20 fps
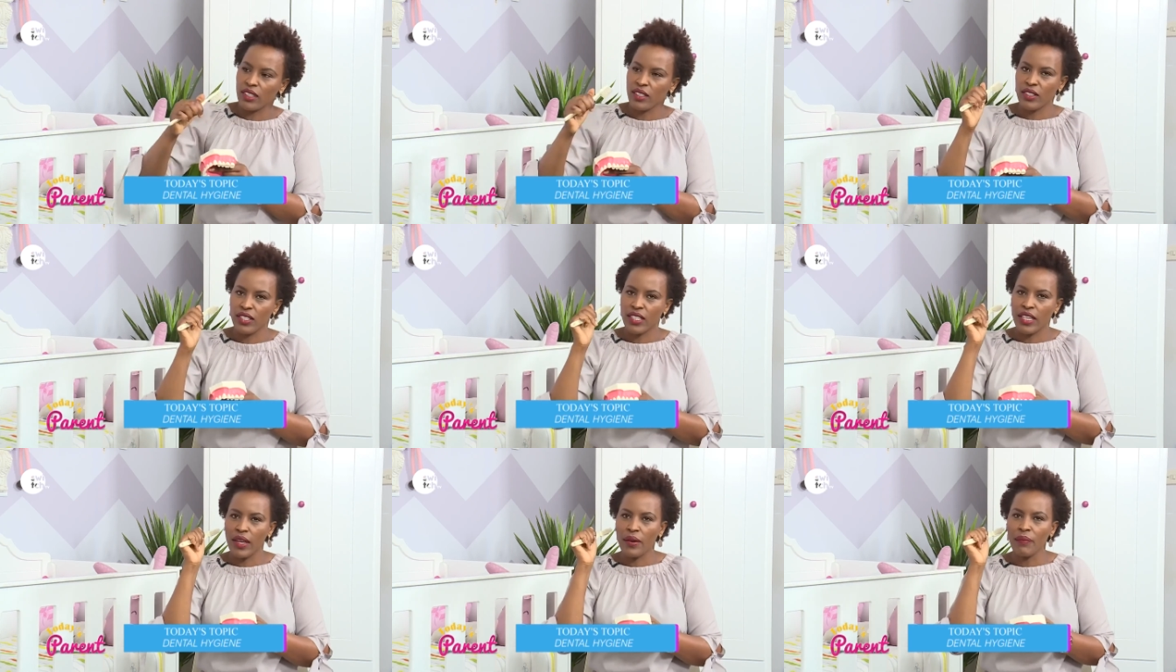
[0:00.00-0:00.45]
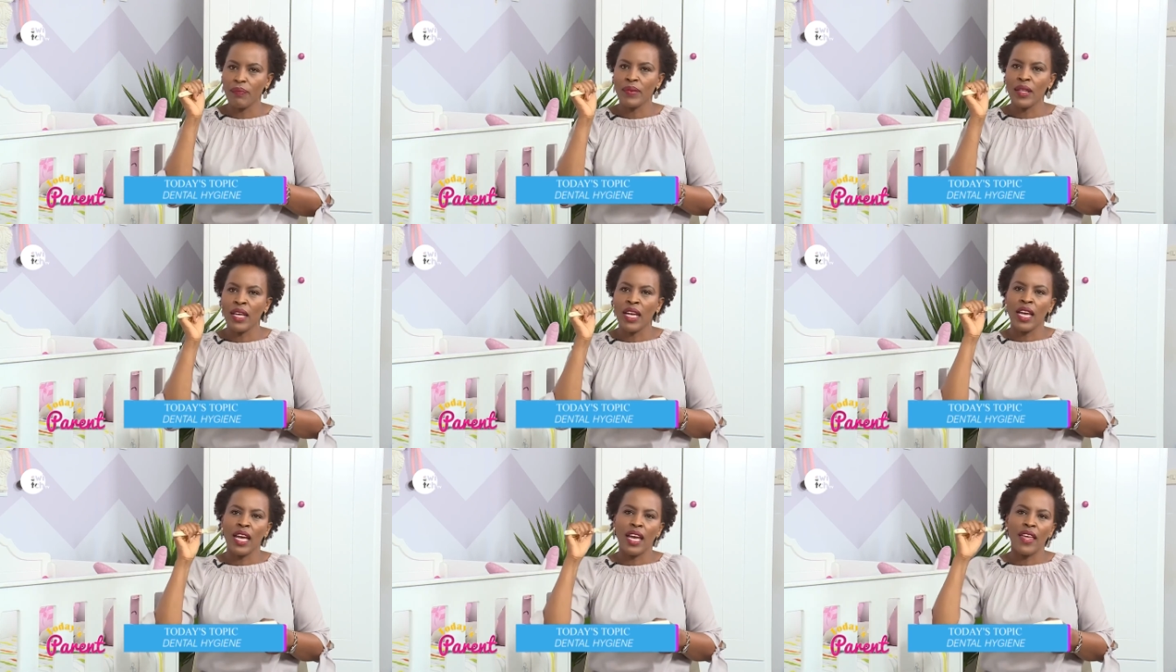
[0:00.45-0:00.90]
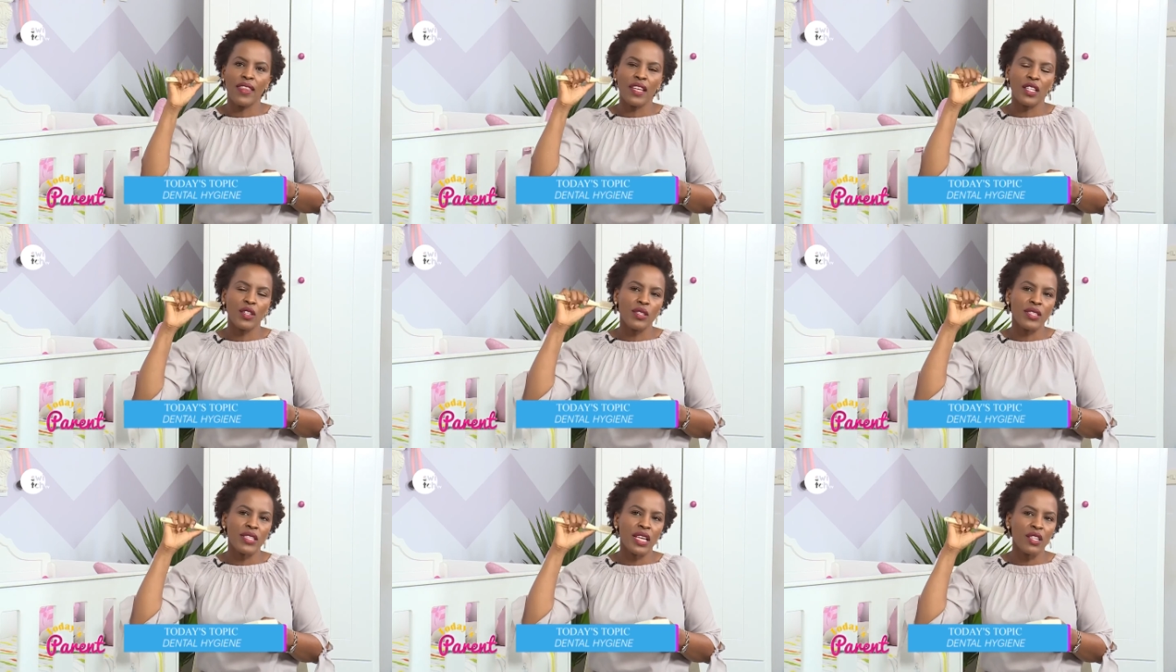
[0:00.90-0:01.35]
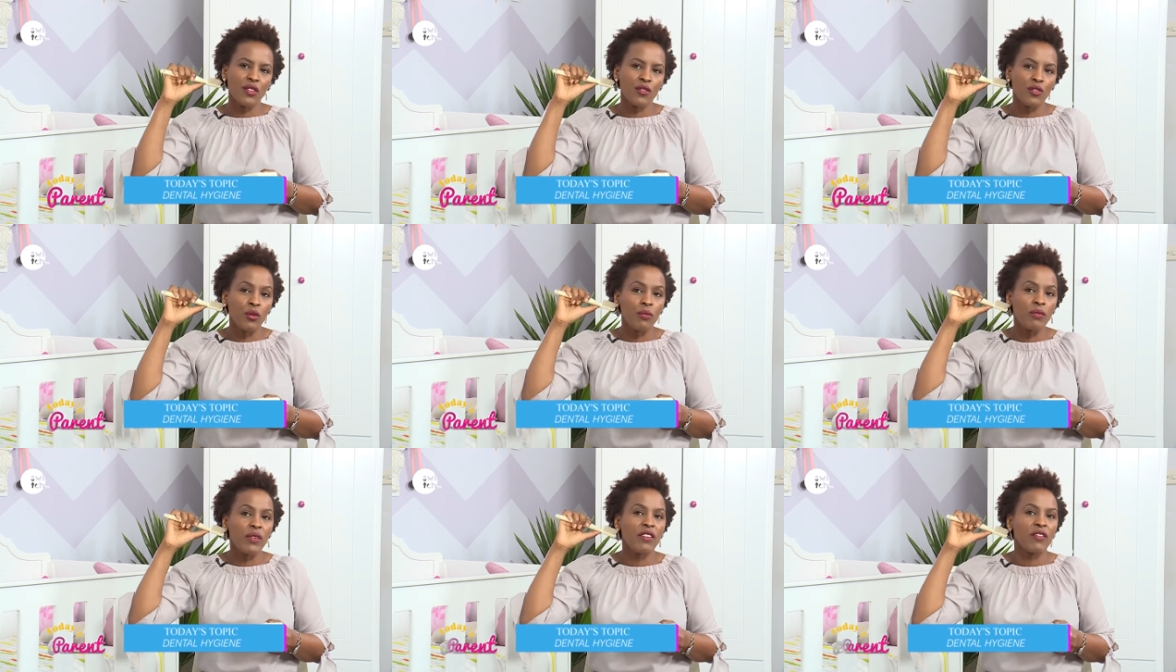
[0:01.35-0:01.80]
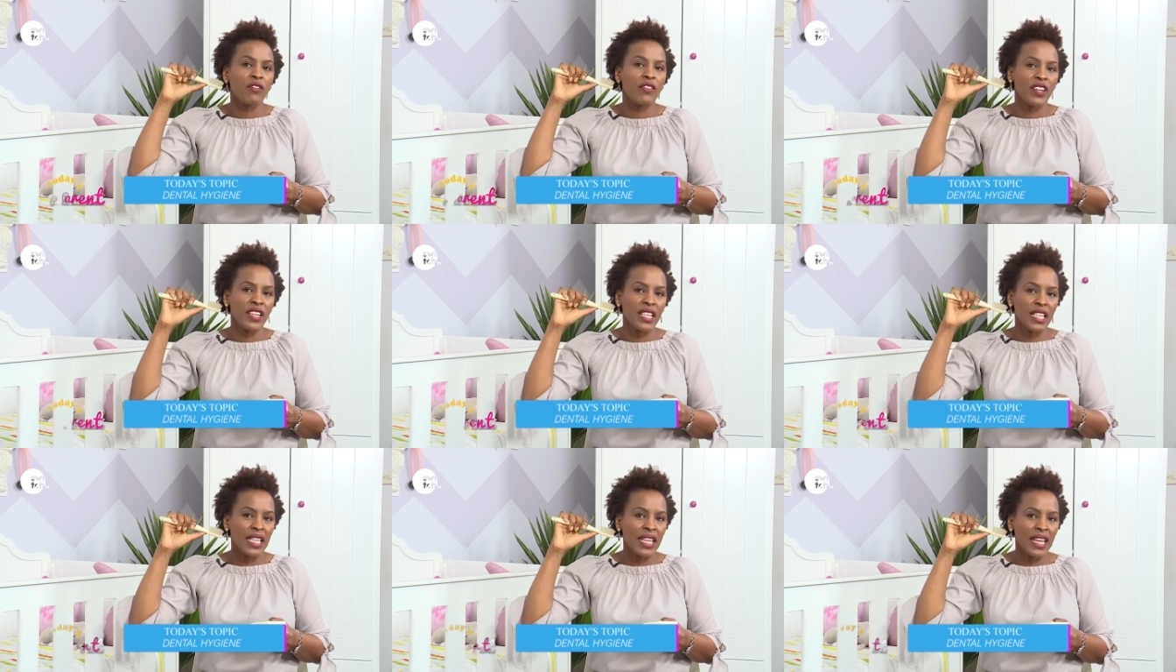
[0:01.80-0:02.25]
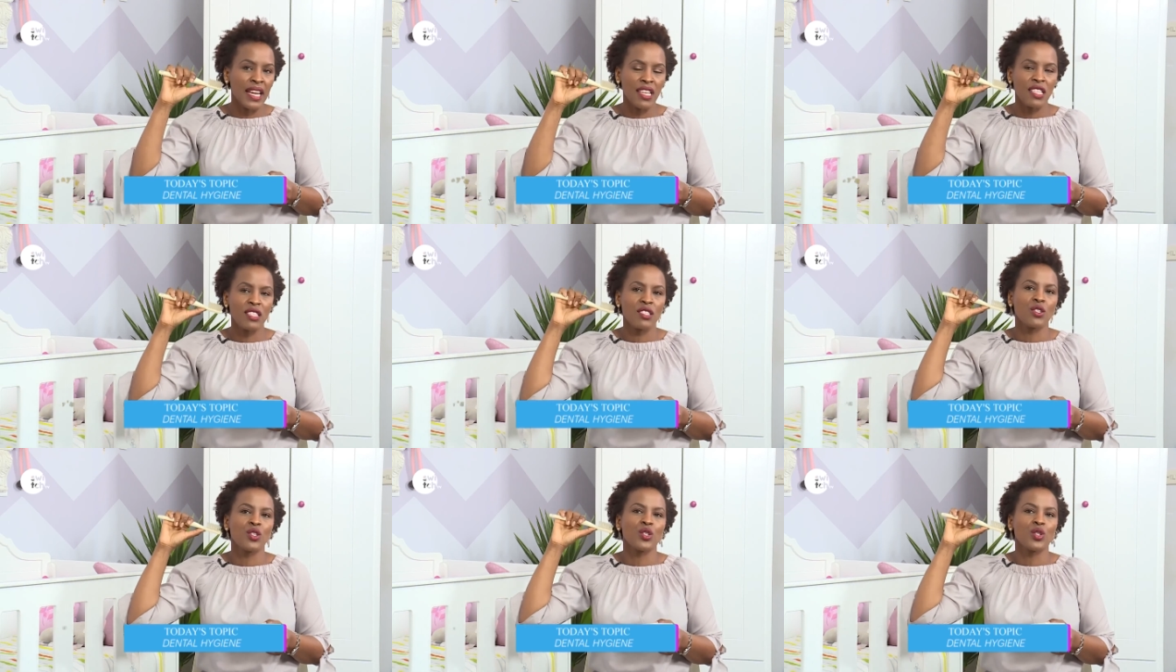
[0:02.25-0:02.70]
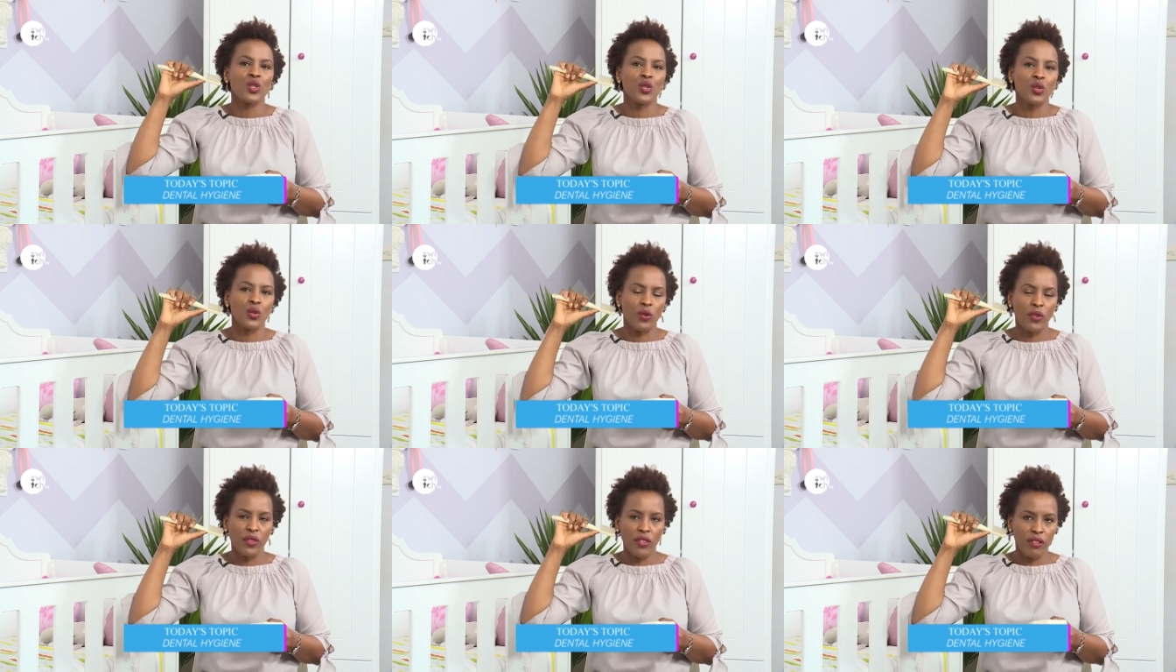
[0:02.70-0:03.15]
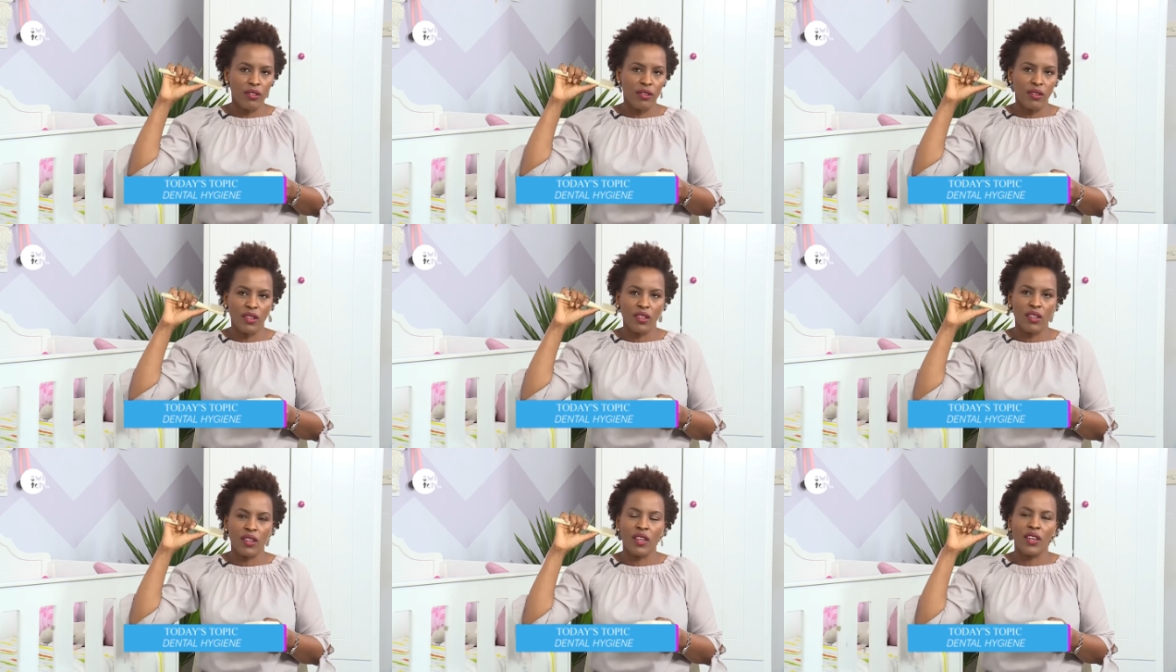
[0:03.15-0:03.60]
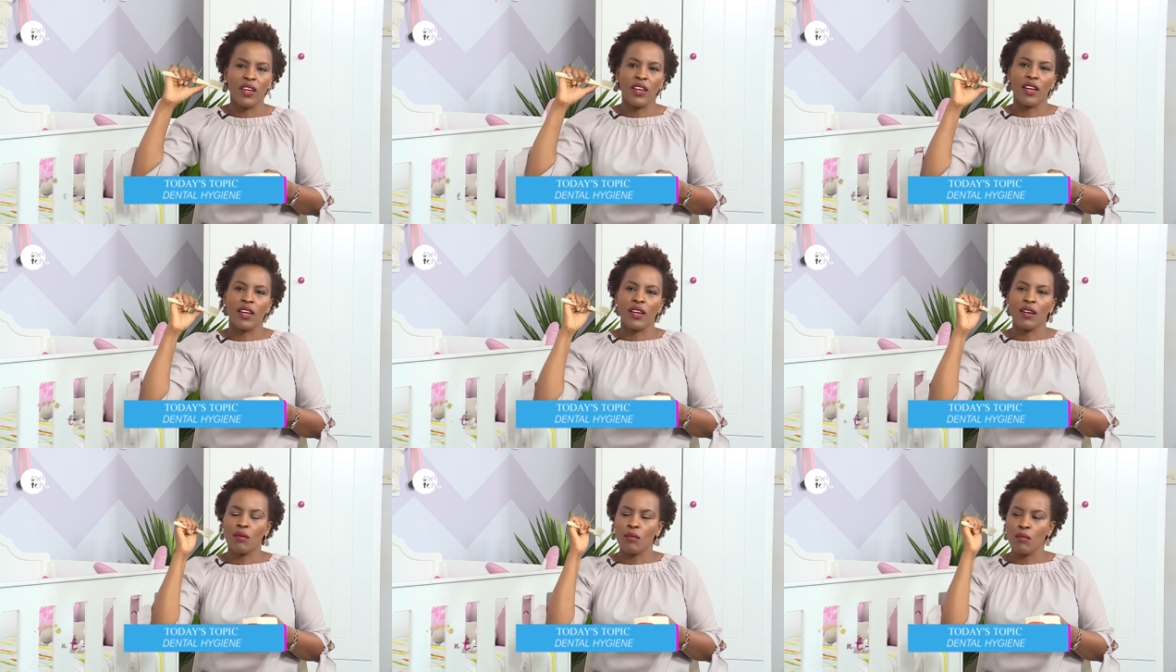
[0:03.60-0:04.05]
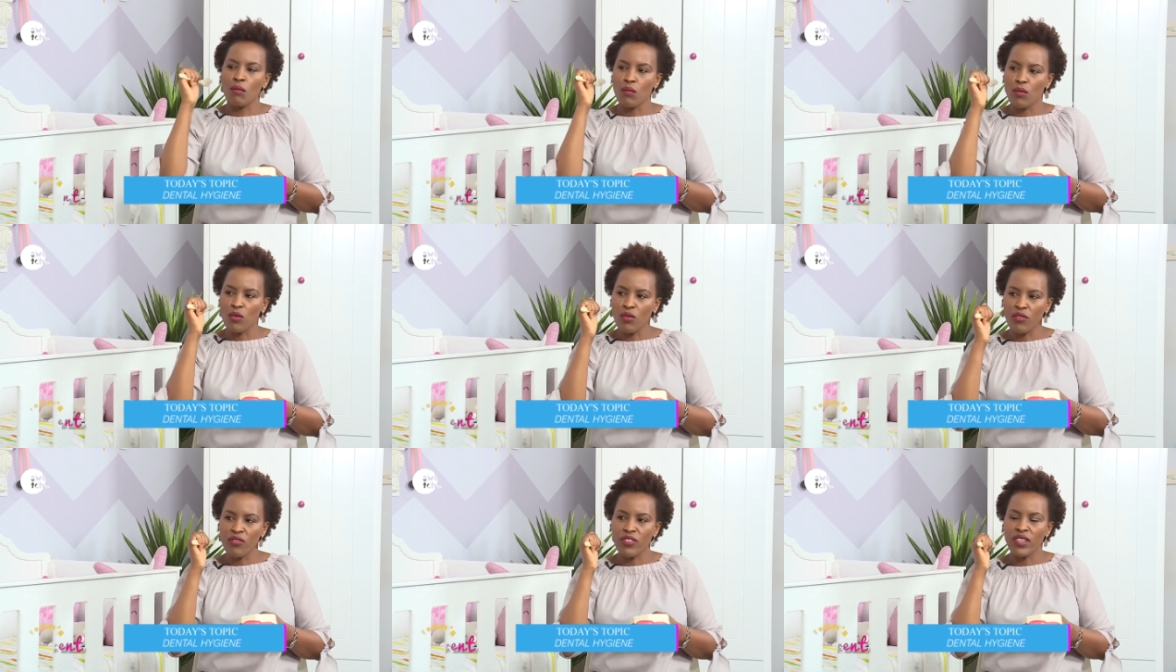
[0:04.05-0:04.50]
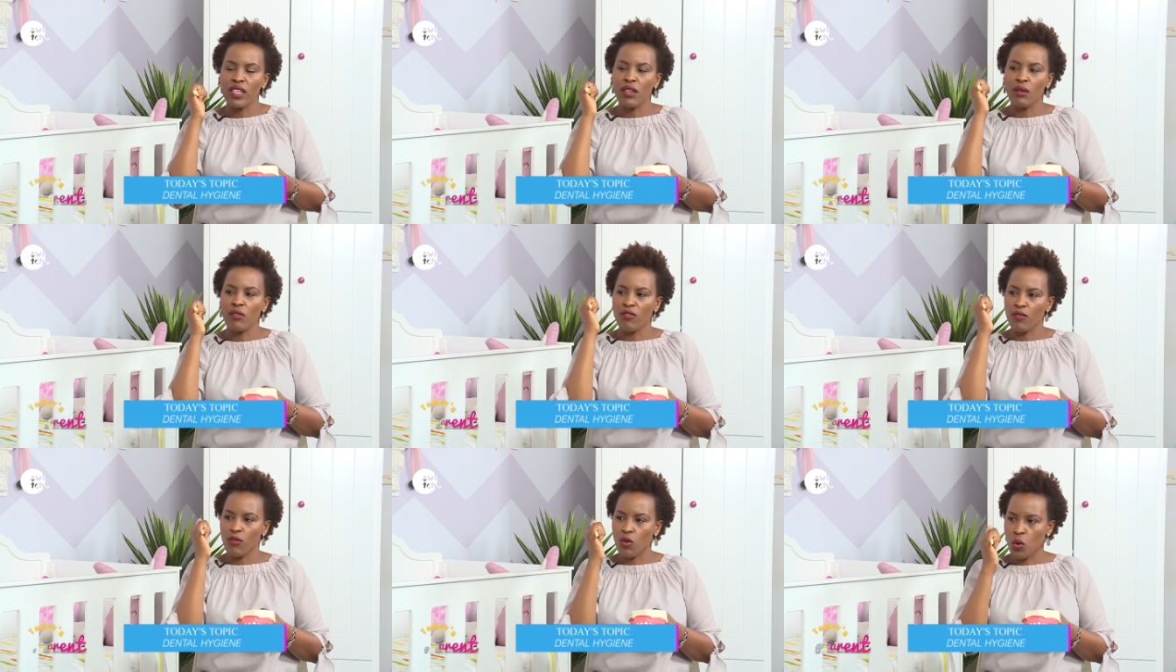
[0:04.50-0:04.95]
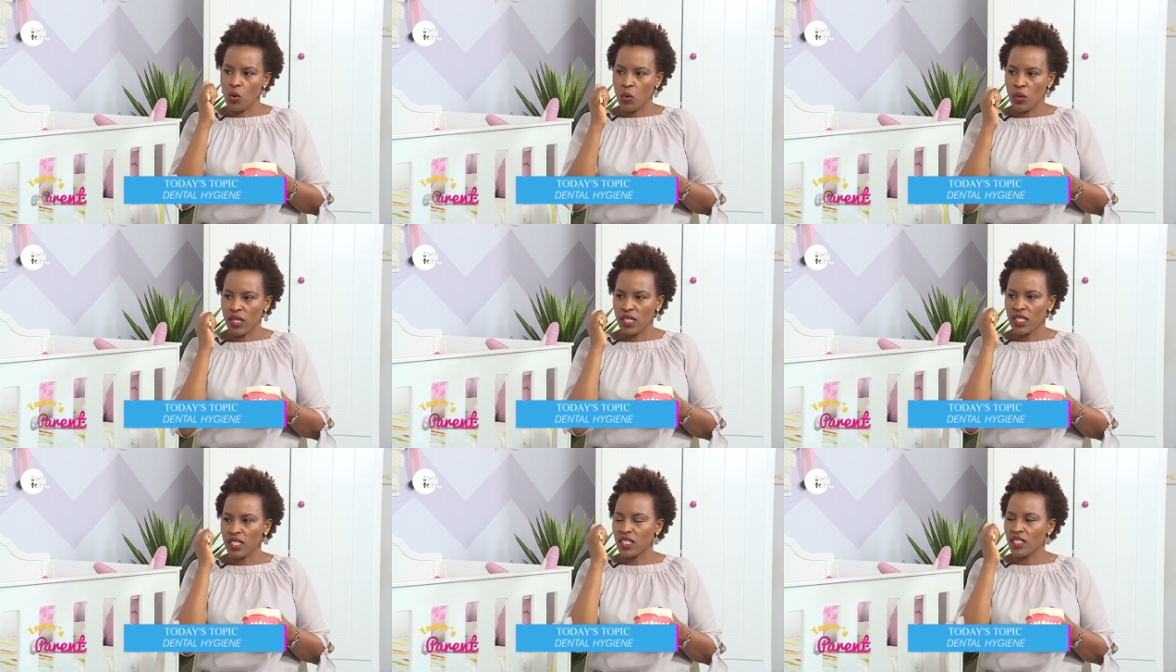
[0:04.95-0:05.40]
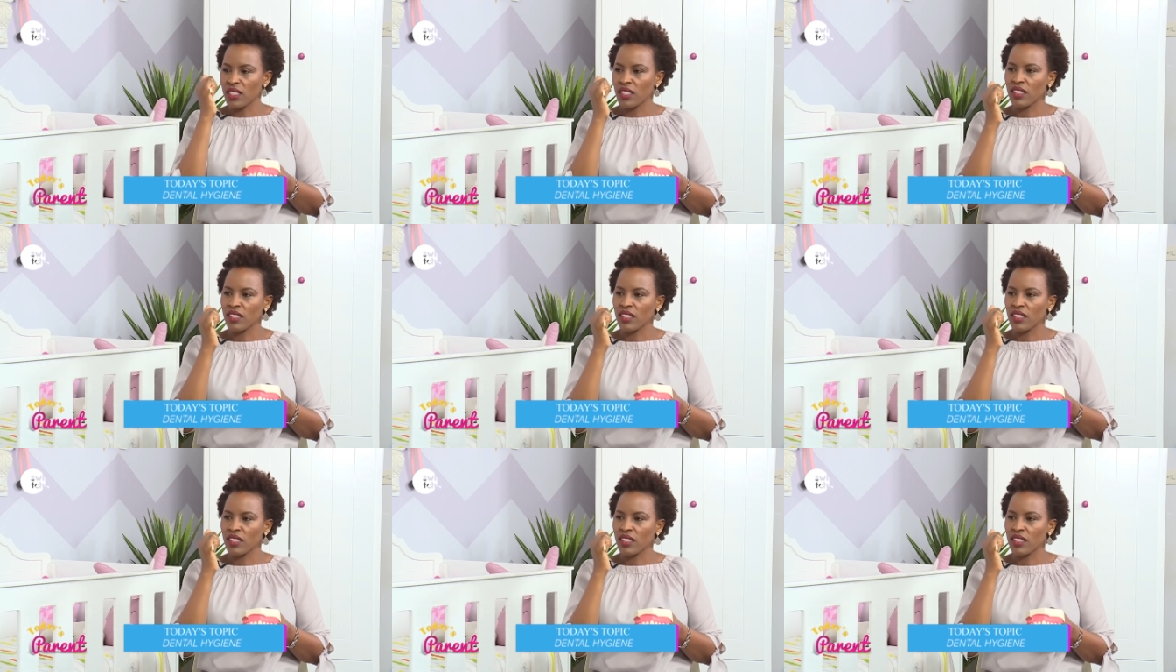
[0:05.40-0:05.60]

Okay. And then you start from the very last tooth. Okay. Moving forward